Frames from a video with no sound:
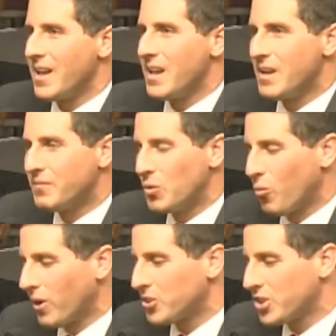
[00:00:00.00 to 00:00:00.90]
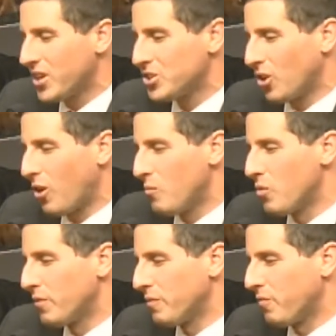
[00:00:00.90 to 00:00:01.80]
If you want to change the law
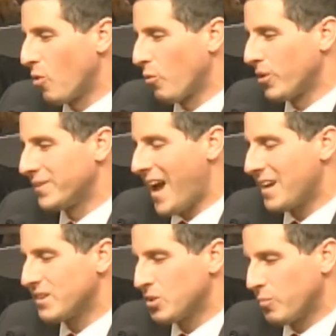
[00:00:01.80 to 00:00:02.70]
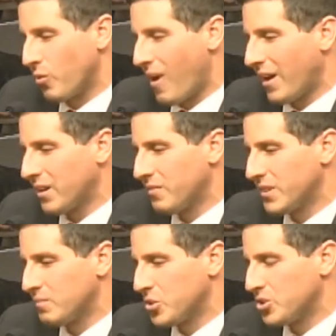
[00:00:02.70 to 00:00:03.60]
moving forward, that is your prerogative
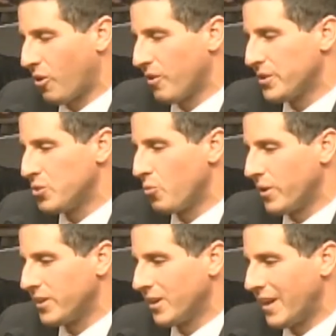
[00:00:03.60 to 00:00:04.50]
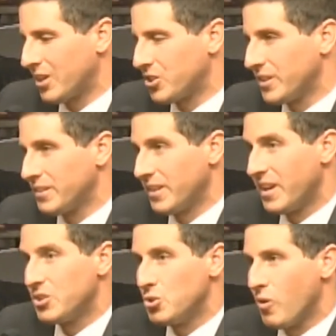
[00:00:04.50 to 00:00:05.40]
as a majority. You won the elections,
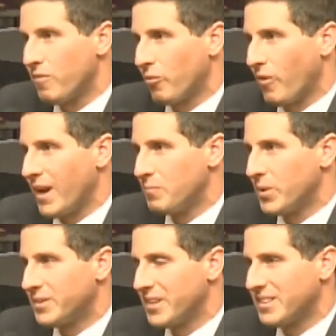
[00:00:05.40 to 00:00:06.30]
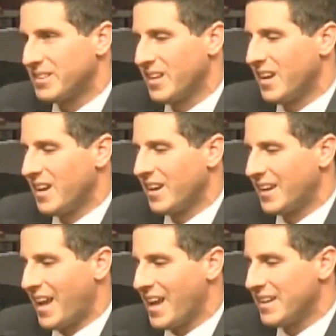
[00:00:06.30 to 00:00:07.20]
you have a right. But this
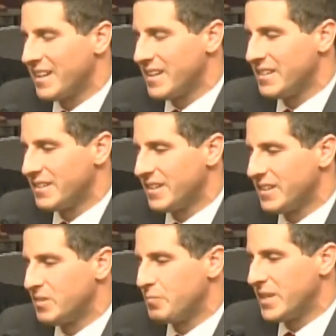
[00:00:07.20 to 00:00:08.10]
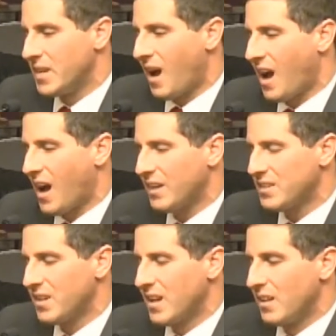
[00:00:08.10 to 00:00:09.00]
again, is, is beyond
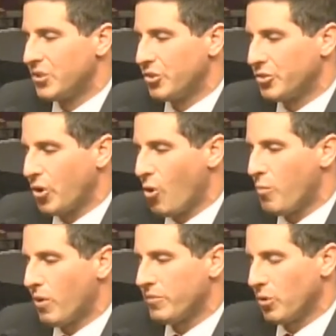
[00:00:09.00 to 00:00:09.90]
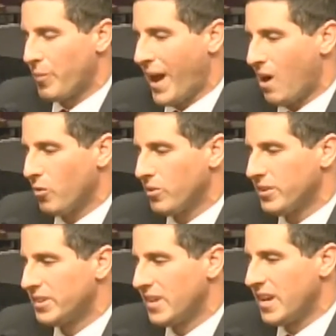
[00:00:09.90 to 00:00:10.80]
the scope of your
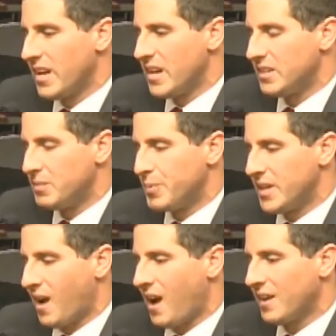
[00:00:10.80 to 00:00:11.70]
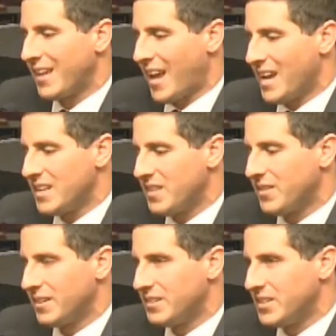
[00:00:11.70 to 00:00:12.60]
powers. It is beyond
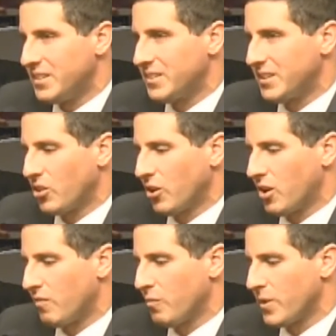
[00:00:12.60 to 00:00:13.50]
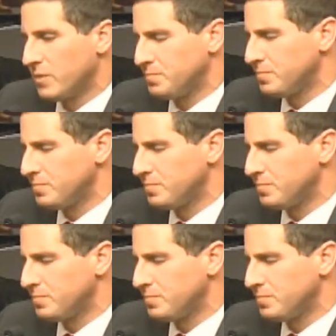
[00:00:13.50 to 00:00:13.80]
anything decent in our government.